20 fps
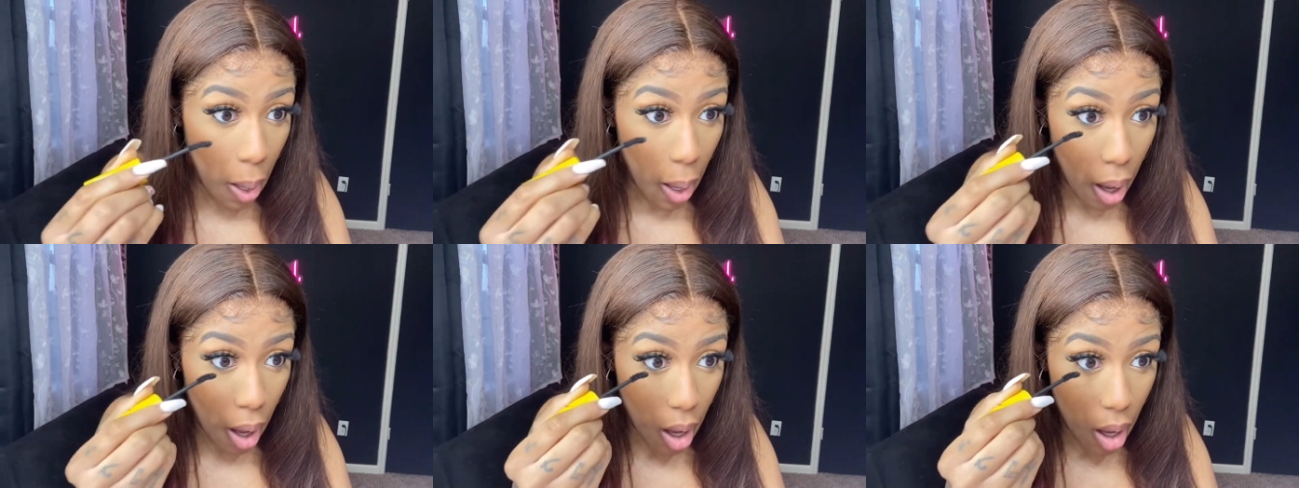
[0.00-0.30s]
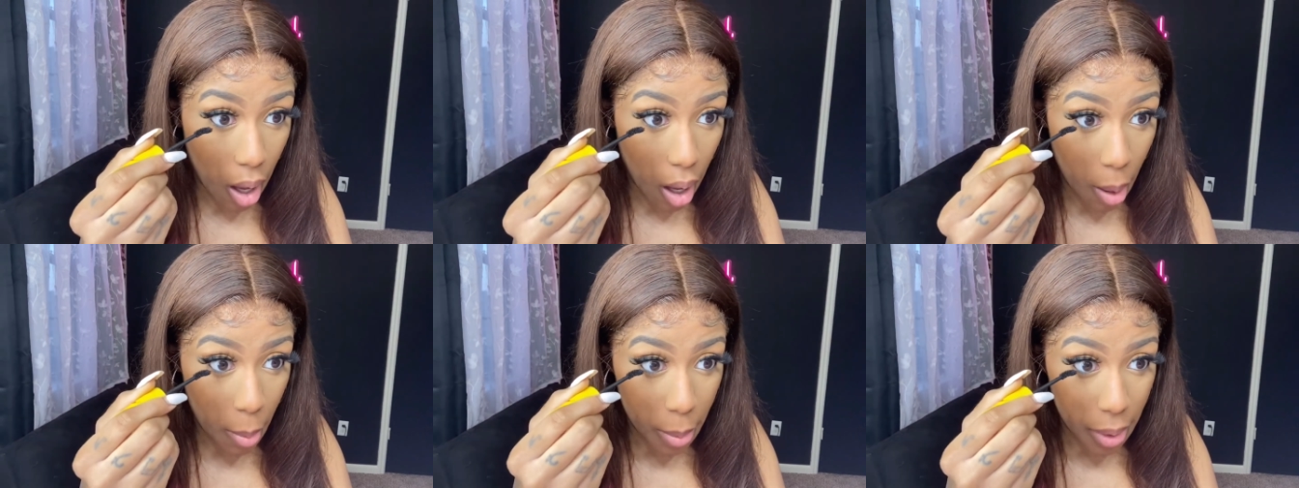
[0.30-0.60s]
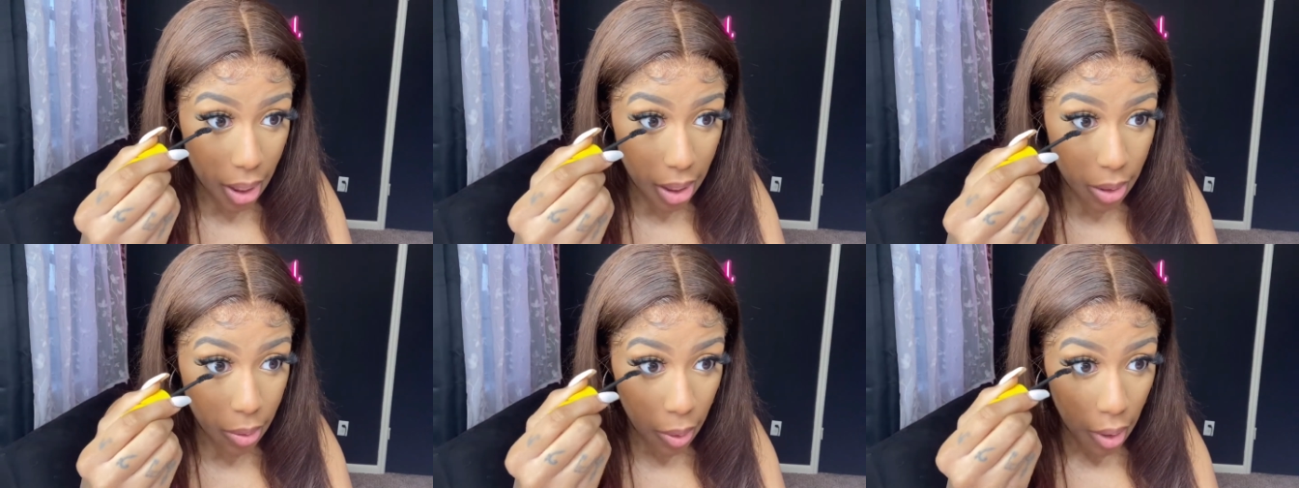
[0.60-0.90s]
um,
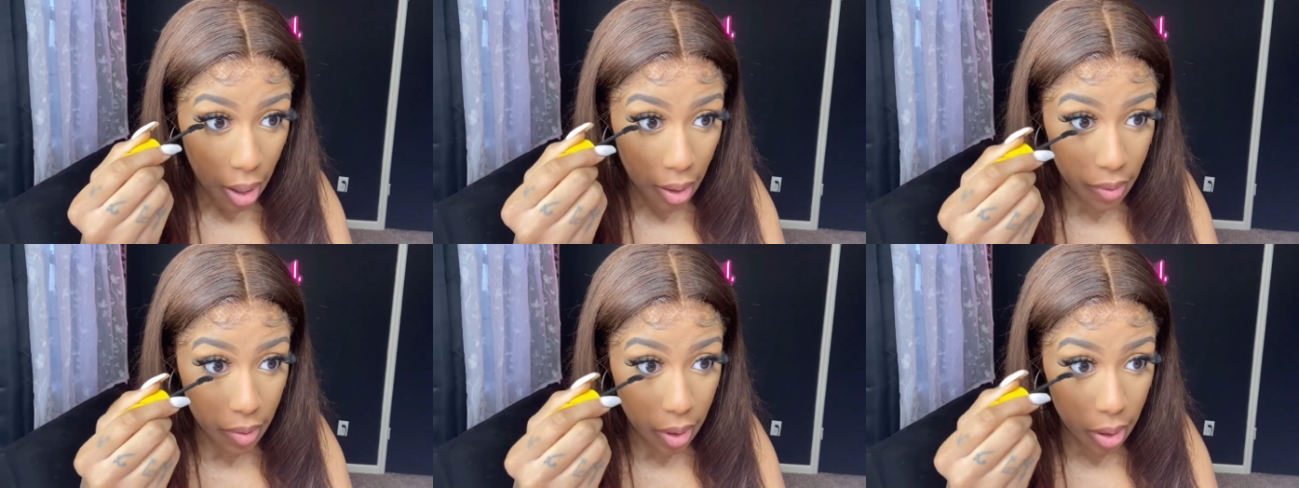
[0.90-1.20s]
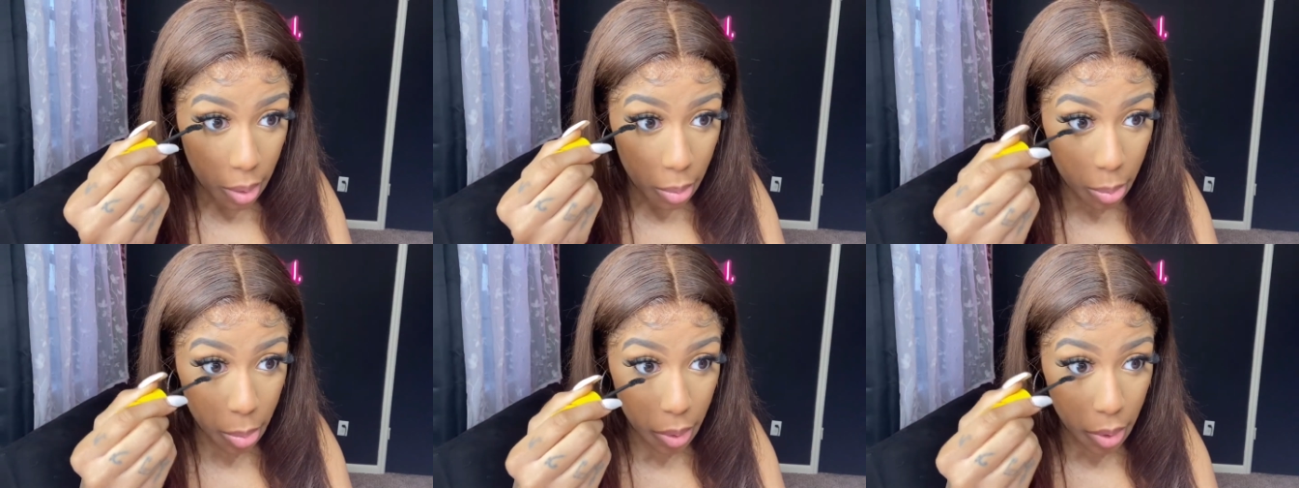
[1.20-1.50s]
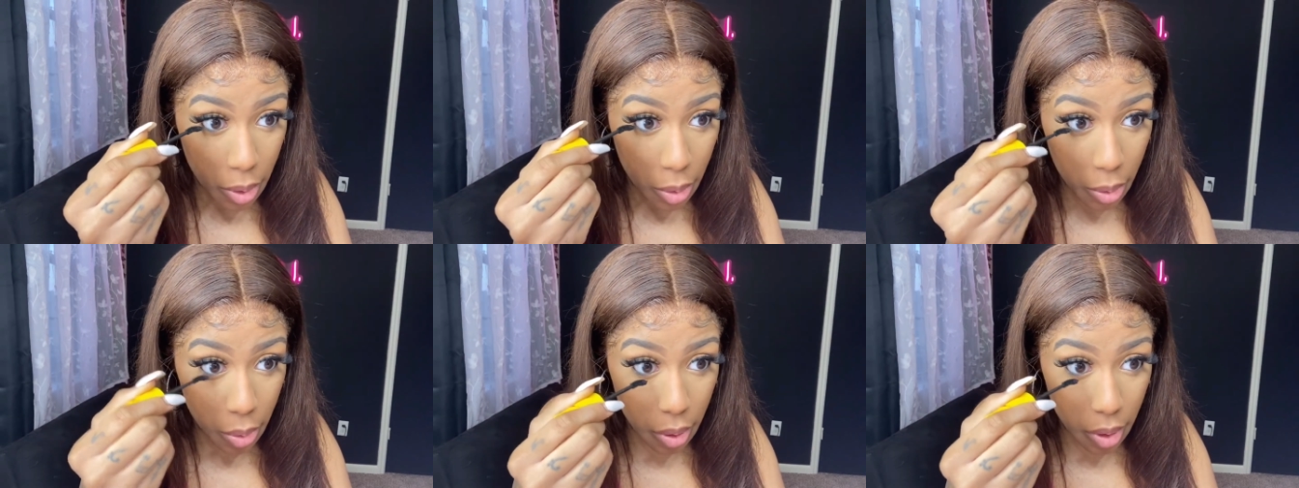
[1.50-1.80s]
but I don't have a
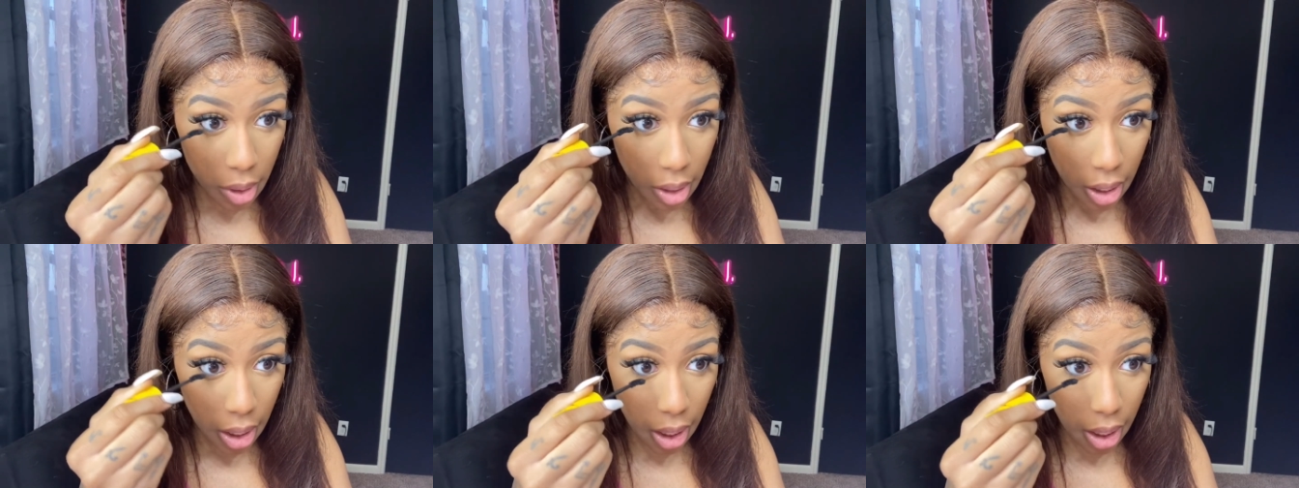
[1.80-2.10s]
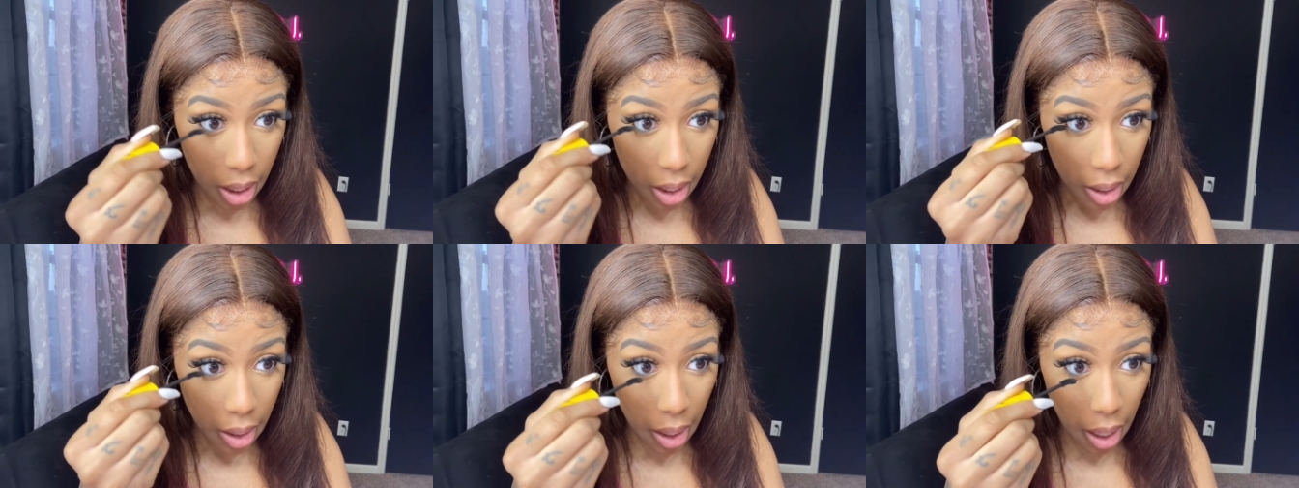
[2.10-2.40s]
computer yet.